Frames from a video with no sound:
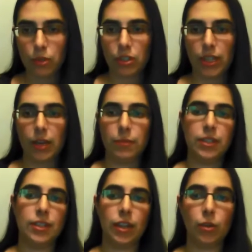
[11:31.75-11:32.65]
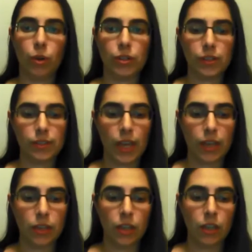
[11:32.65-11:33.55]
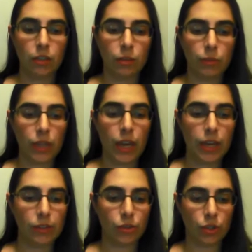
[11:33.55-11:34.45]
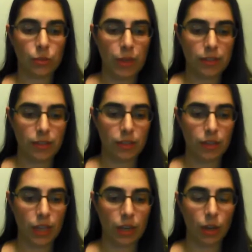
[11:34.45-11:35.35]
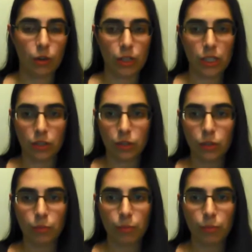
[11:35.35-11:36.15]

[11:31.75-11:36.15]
which allowed me to take courses at UVA, George Mason, and ODU,